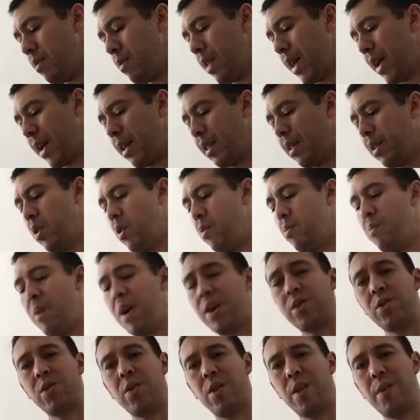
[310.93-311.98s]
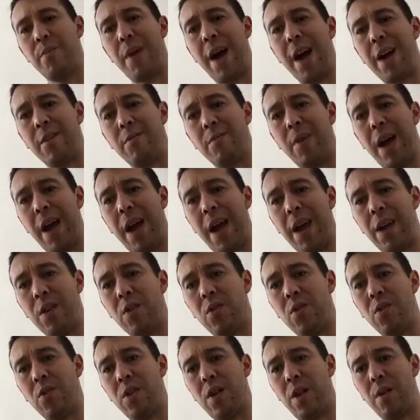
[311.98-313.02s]
like a little muscle in the back of my
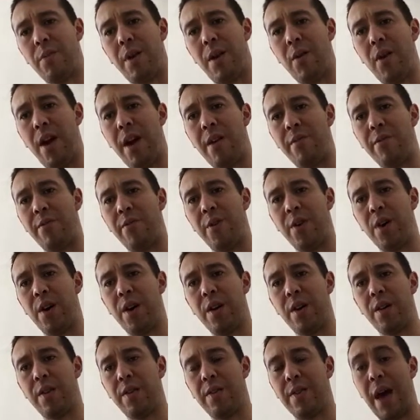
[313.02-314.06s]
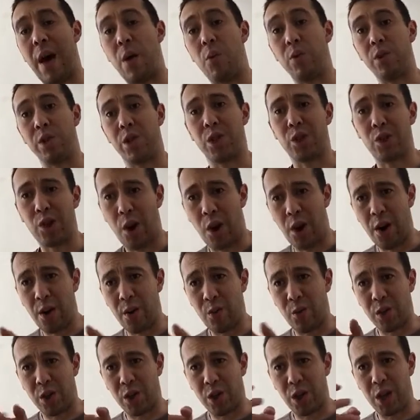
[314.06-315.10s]
ankle on my right foot that was
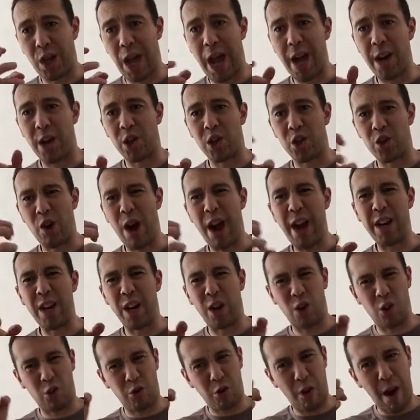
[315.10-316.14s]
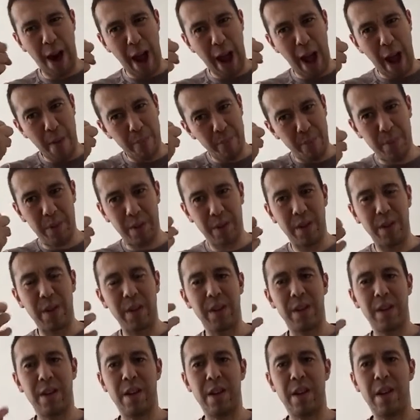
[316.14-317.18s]
kind of trying to cramp,
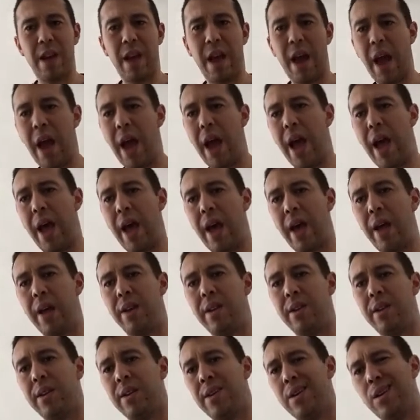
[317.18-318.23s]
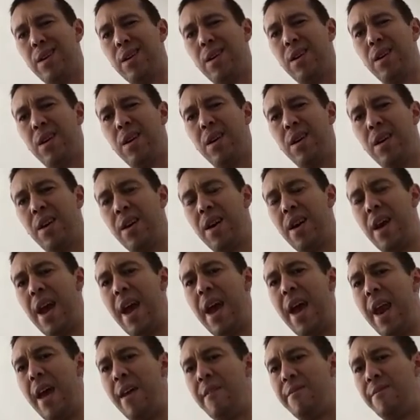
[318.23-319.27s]
and
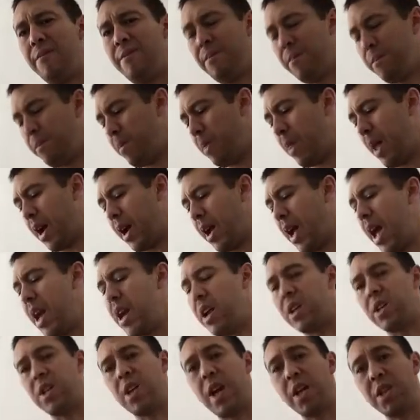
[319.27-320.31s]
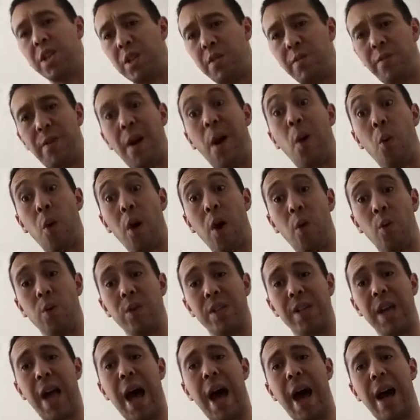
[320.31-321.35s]
I kind of touched and felt where it
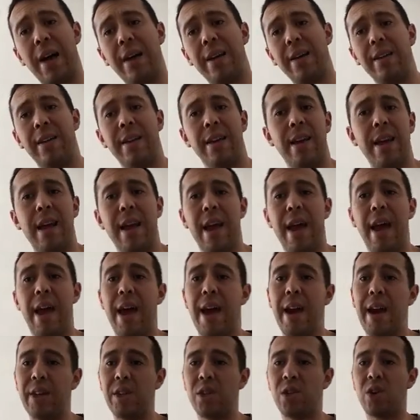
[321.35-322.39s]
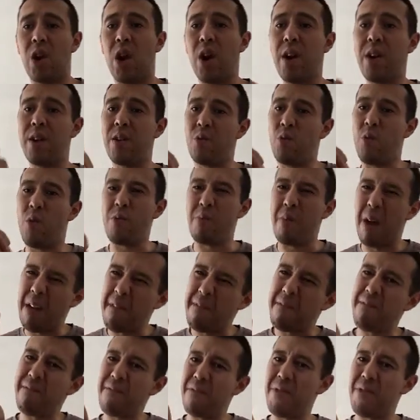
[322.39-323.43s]
was at, and I started with
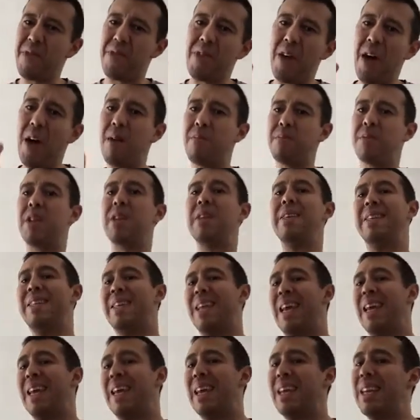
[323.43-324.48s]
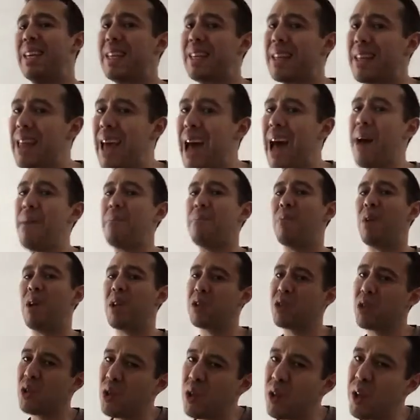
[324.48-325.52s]
my thumb to dig into that
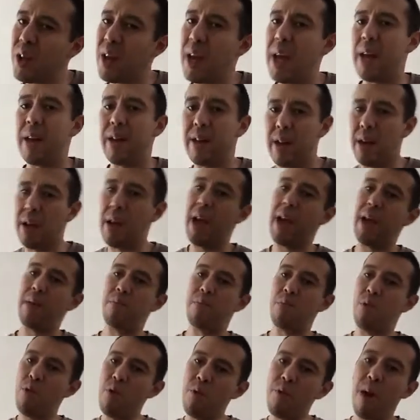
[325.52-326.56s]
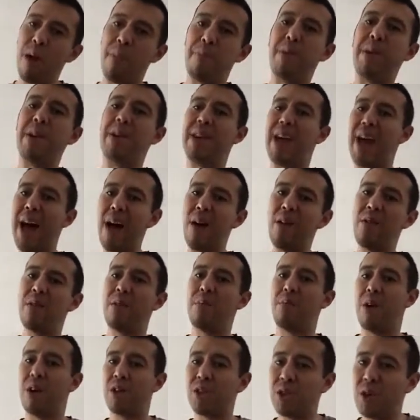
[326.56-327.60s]
muscle and move up and down
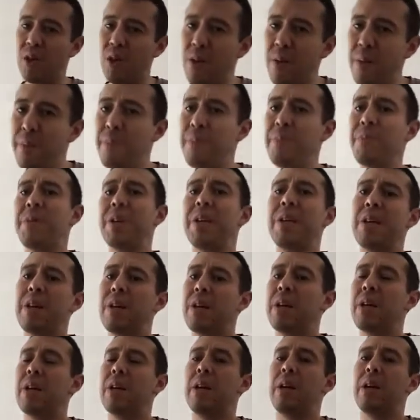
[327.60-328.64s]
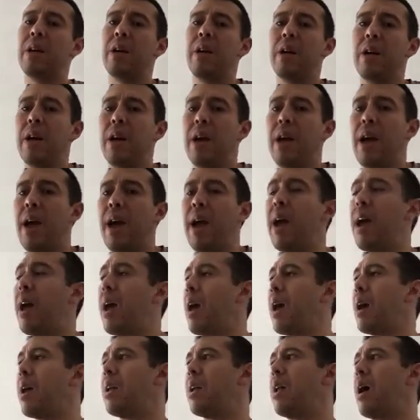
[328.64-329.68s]
the muscle,
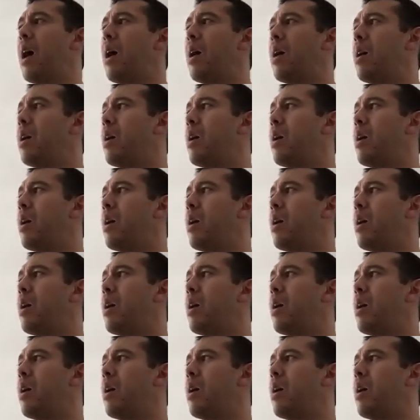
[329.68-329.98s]
and